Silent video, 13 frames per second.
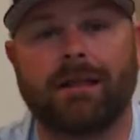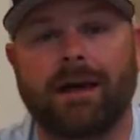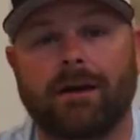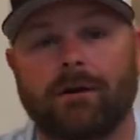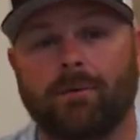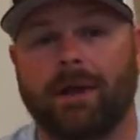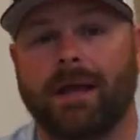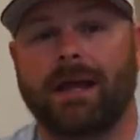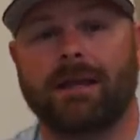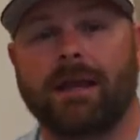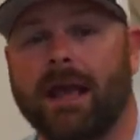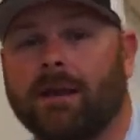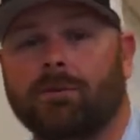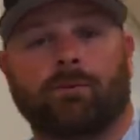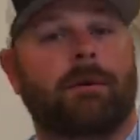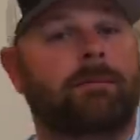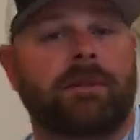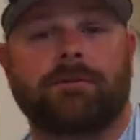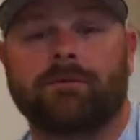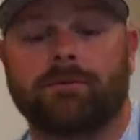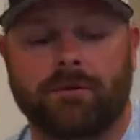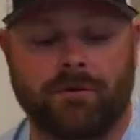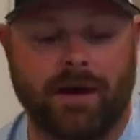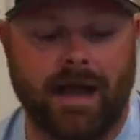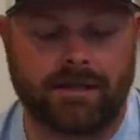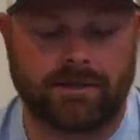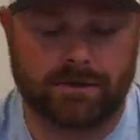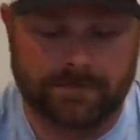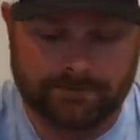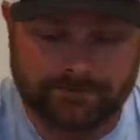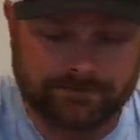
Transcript: lighter weight and rip it through the grass.